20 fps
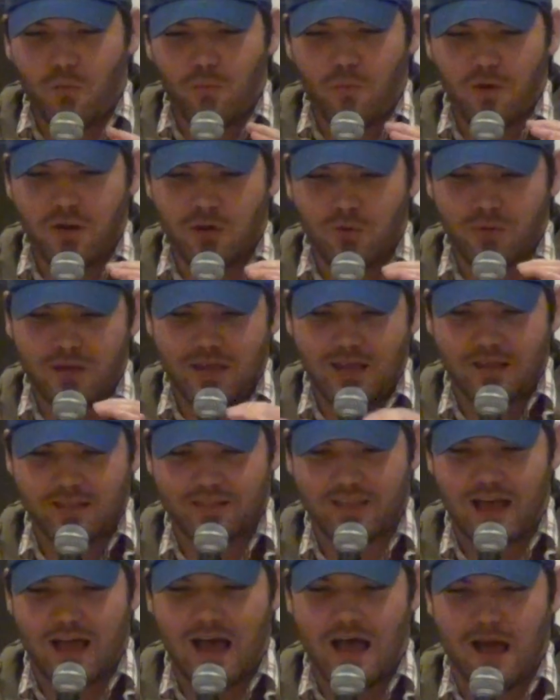when you
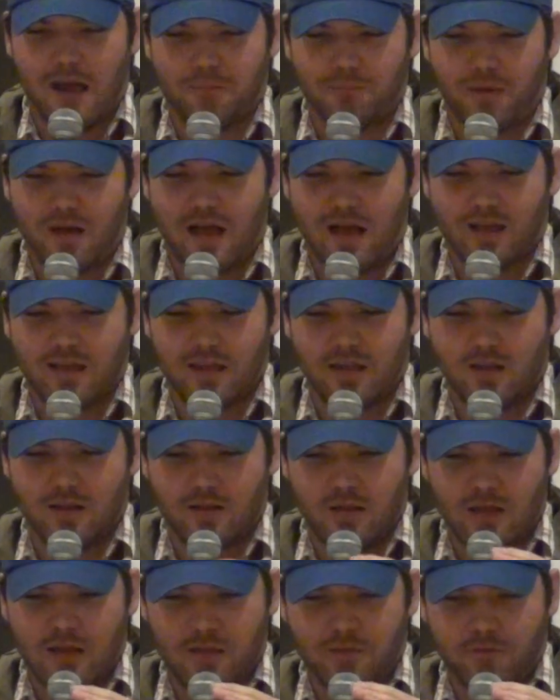eat the Hot
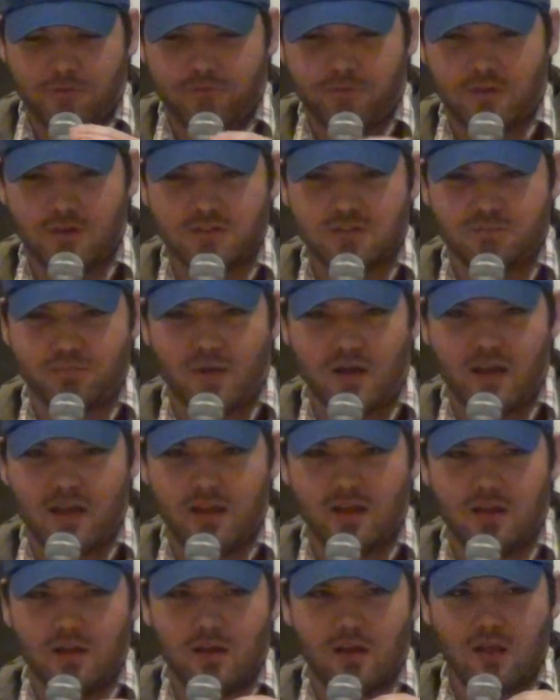Pocket, and the first
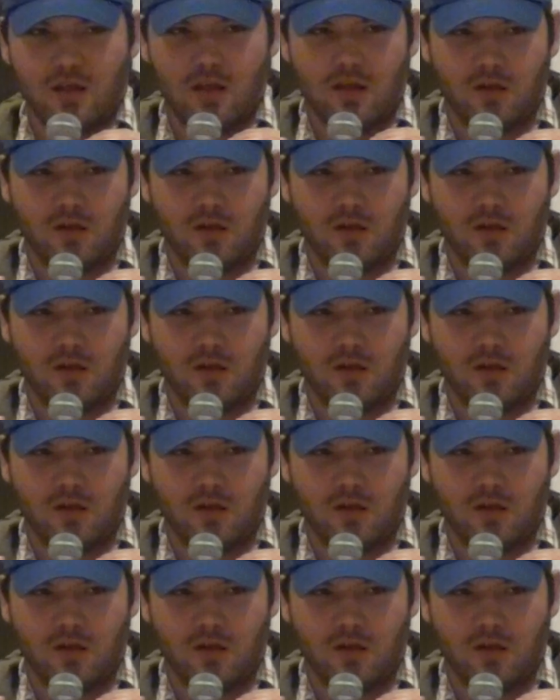bite,